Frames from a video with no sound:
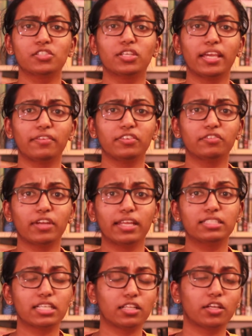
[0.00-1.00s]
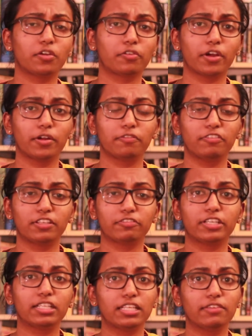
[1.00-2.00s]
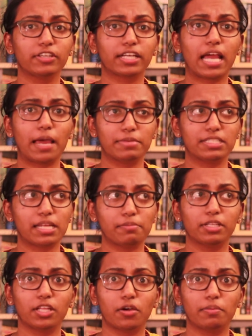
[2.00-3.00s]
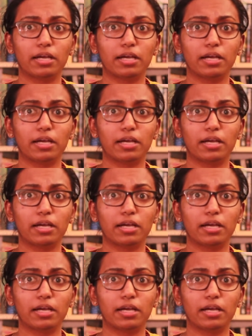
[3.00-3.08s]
So yeah, if you've read Jellicoe Road, feel free to leave your comments down below